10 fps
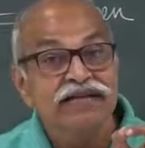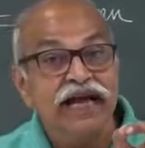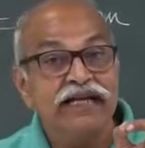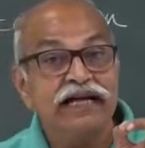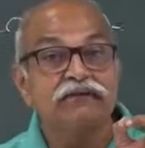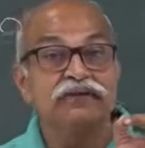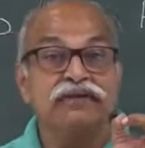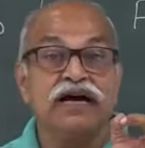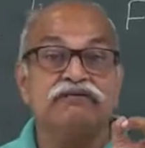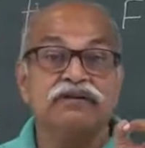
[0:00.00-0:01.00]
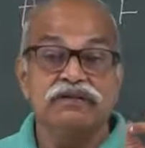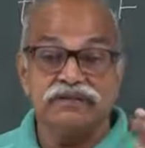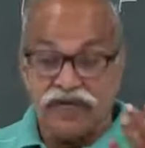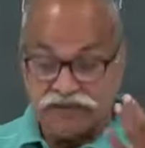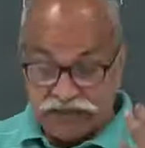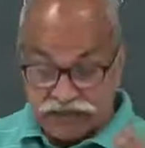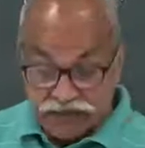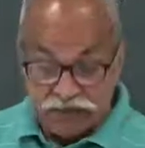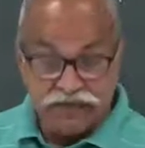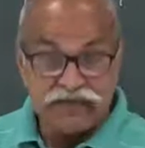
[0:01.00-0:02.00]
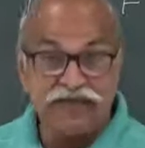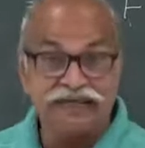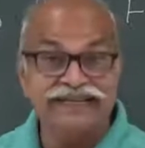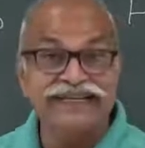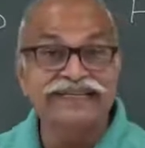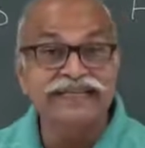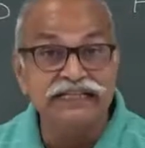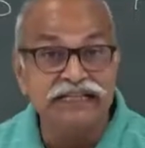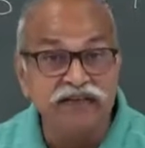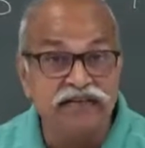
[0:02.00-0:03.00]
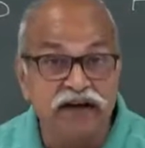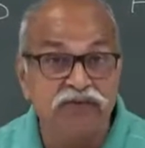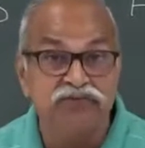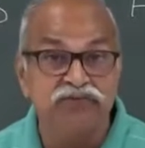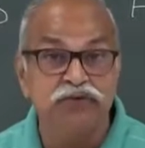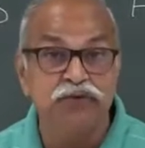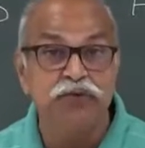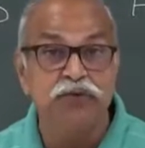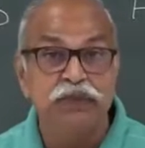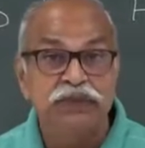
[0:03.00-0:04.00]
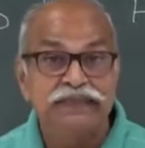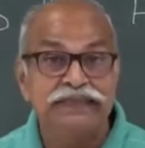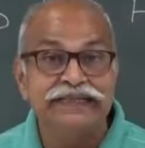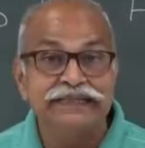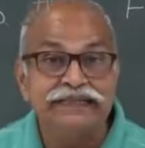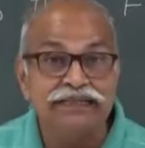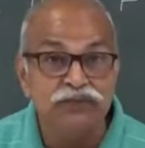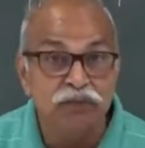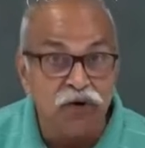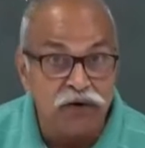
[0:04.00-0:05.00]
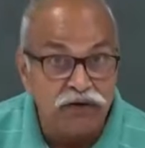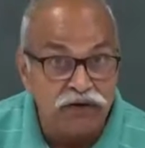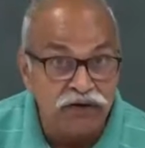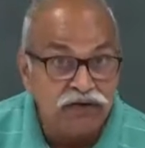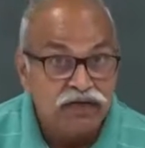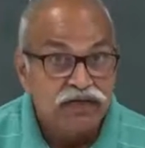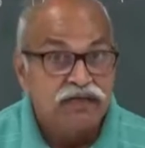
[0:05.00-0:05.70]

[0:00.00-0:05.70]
and our instruments are sensitive enough to detect small